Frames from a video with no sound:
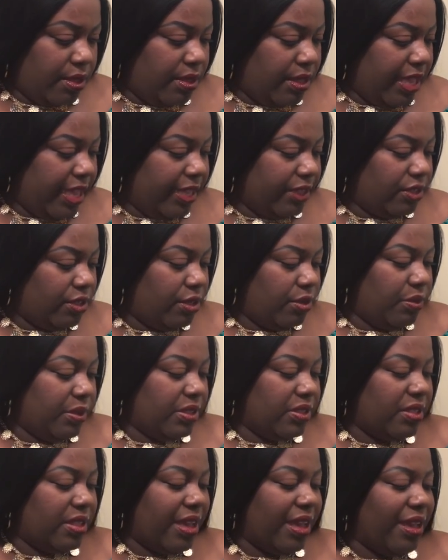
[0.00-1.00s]
that
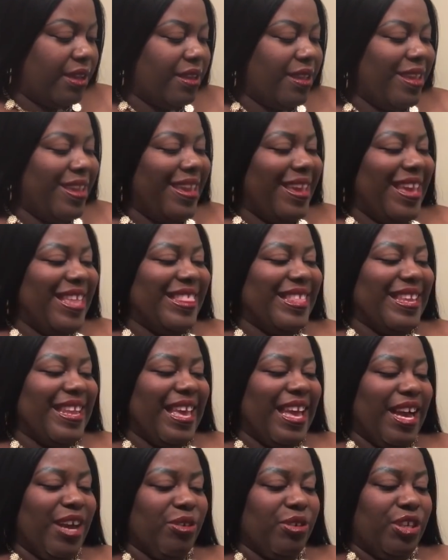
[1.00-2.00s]
was that. And then
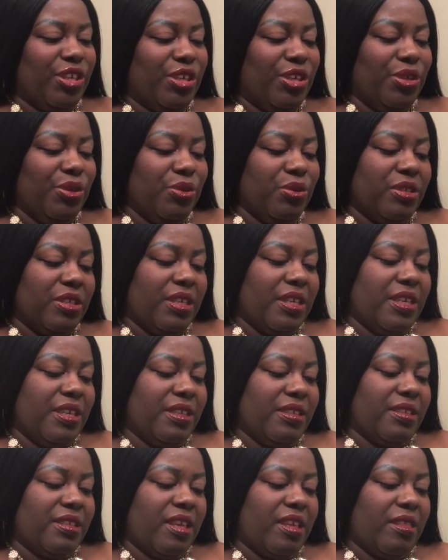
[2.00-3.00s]
how cute
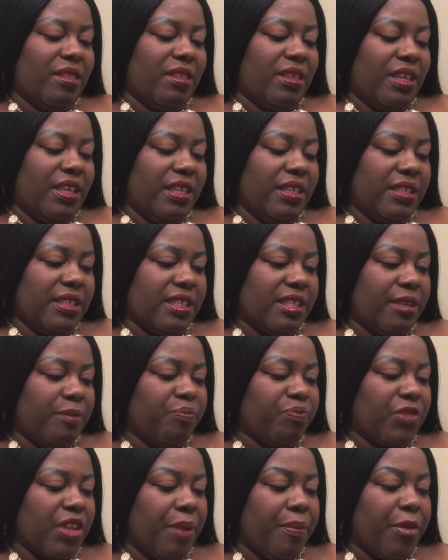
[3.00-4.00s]
is this
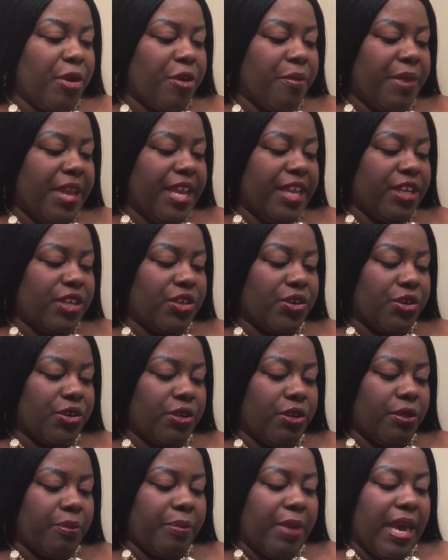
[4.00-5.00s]
Mermaid
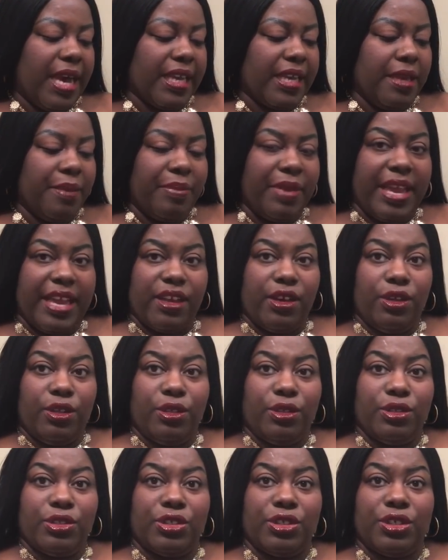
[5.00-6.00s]
Girl pocket bag
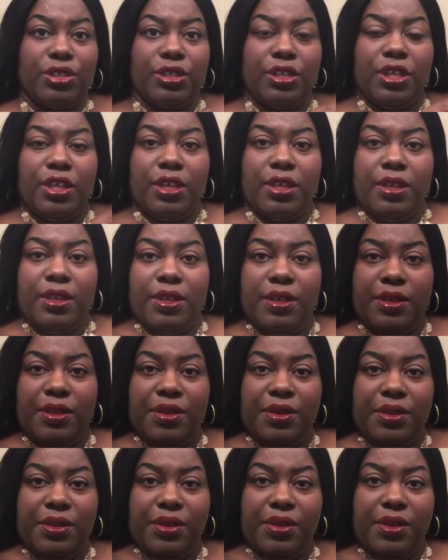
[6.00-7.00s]
holder?
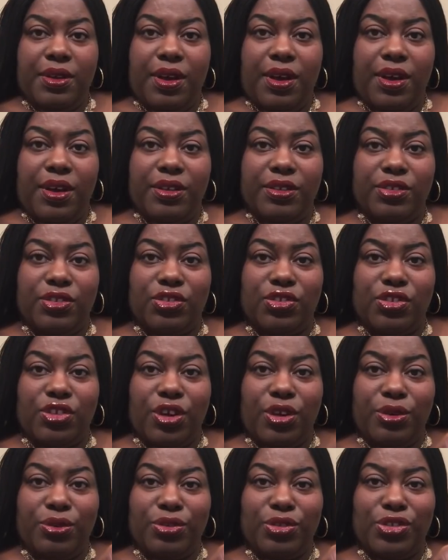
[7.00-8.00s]
Oh,
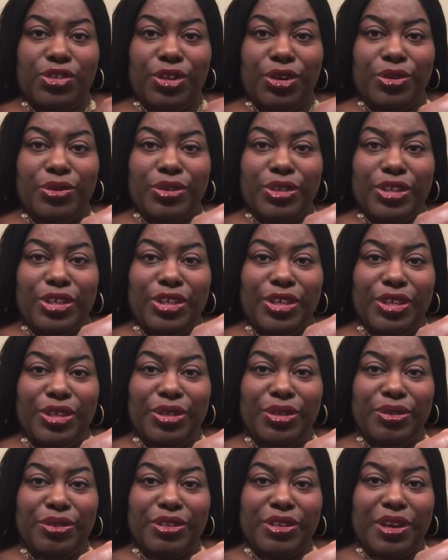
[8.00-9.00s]
so, so
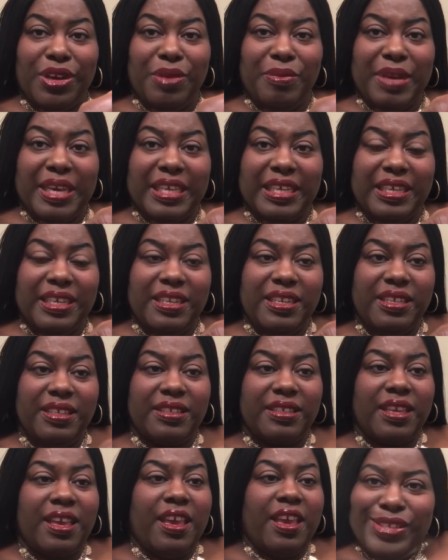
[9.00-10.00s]
cute. Oh my
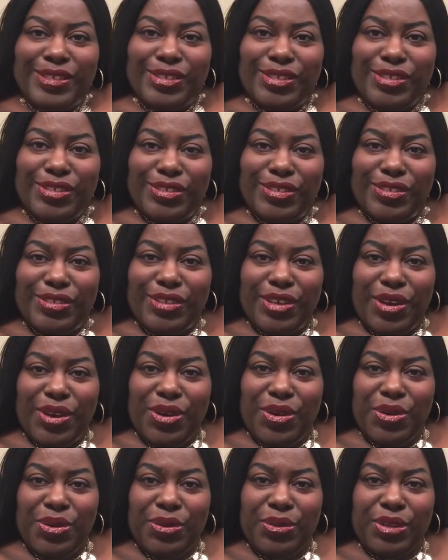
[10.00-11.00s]
goodness.
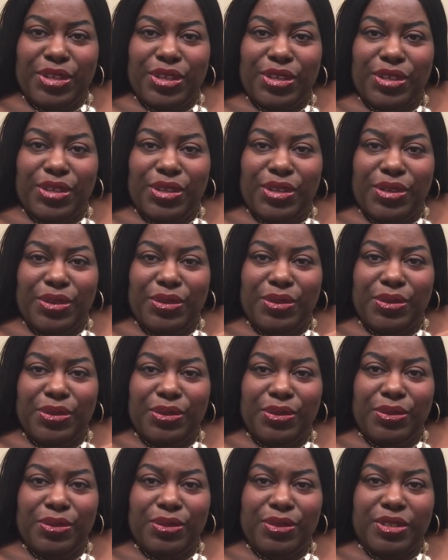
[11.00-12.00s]
So
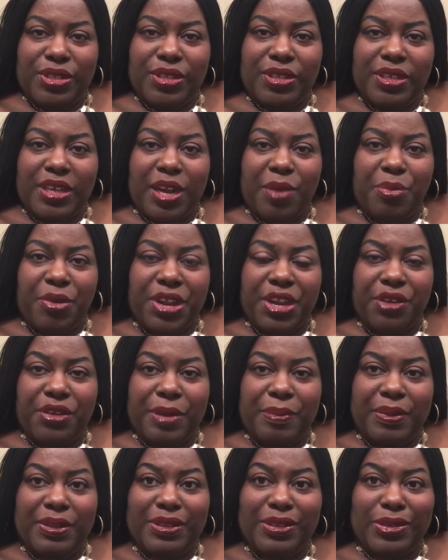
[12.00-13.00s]
cute. I'll bring her
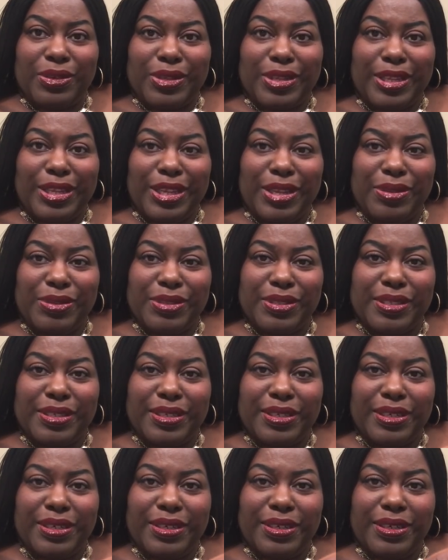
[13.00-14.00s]
up a little
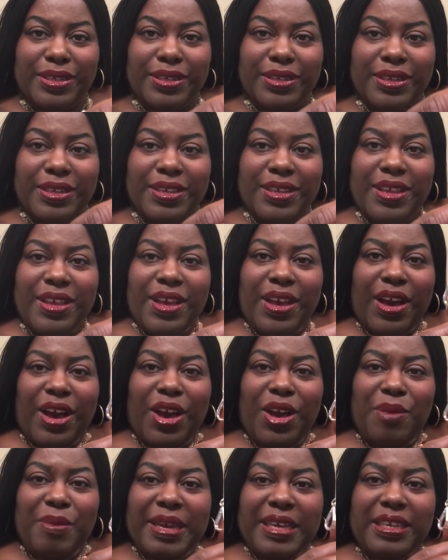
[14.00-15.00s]
closer.
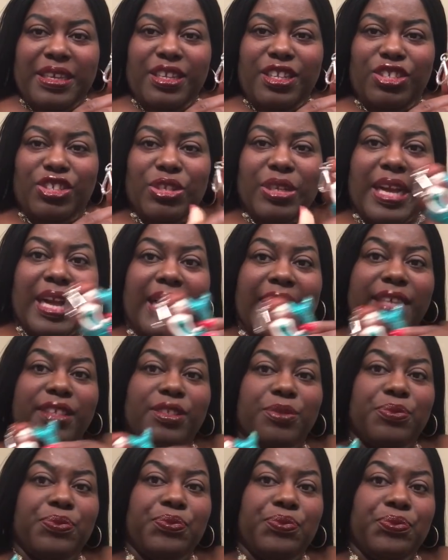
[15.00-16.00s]
Oh my goodness, you guys.